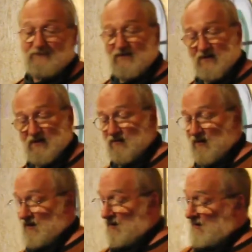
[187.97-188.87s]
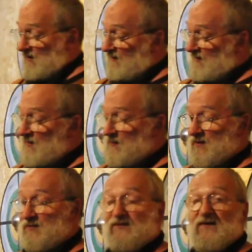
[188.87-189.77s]
So the only
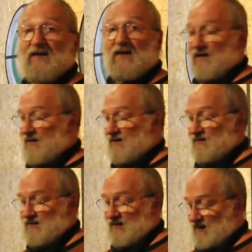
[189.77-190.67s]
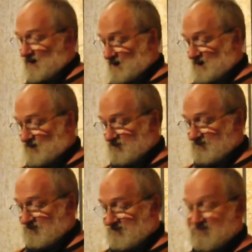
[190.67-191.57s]
purpose for that I can see is
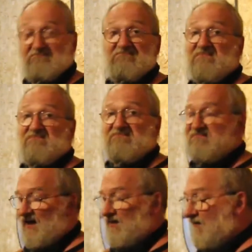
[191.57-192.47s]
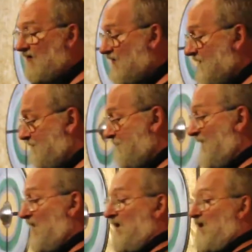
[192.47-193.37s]
decoration.
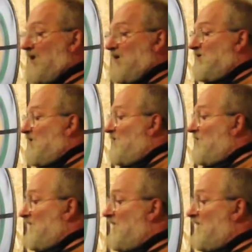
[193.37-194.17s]
So